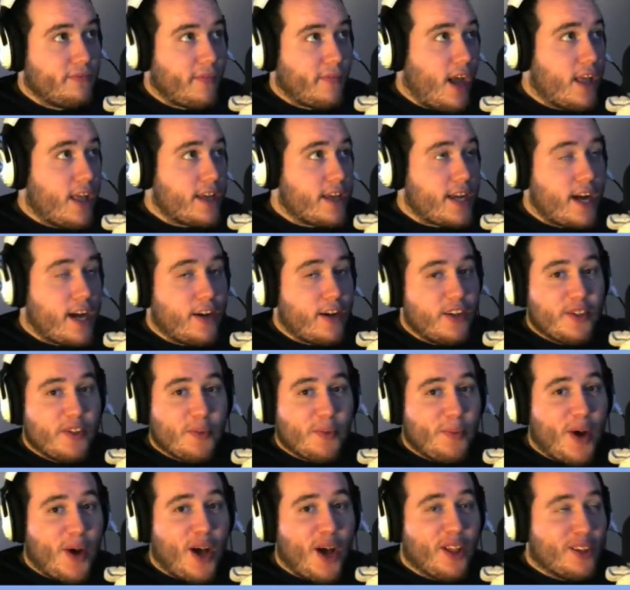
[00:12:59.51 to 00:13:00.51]
I like how he's
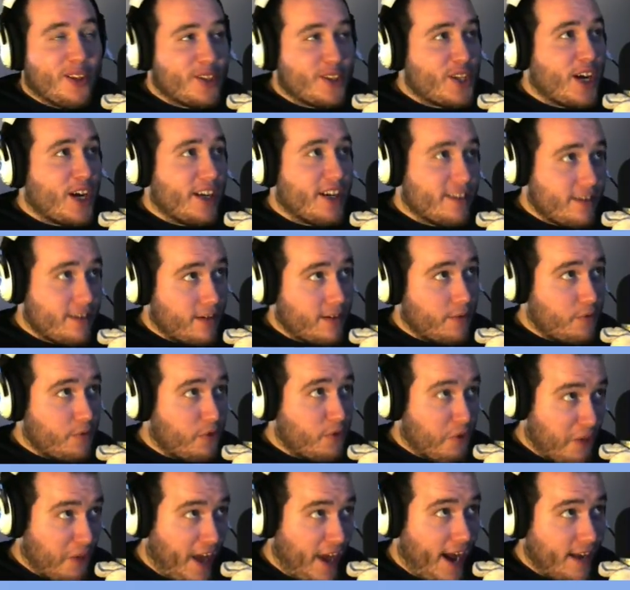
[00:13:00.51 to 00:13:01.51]
apologizing
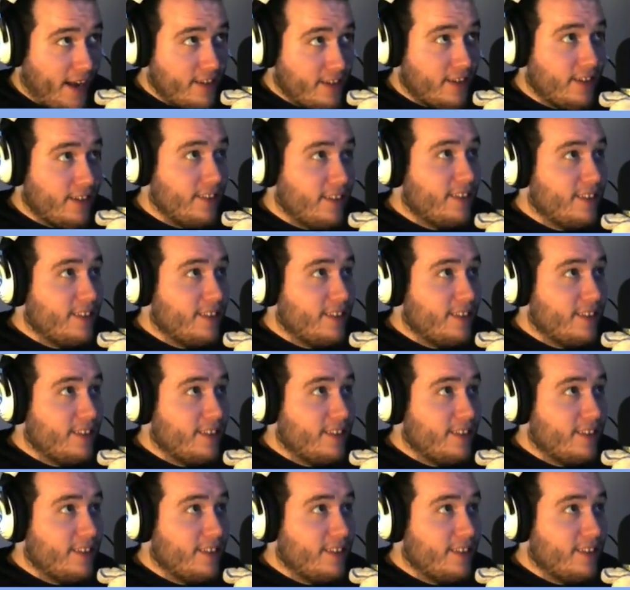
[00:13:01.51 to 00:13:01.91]
for that.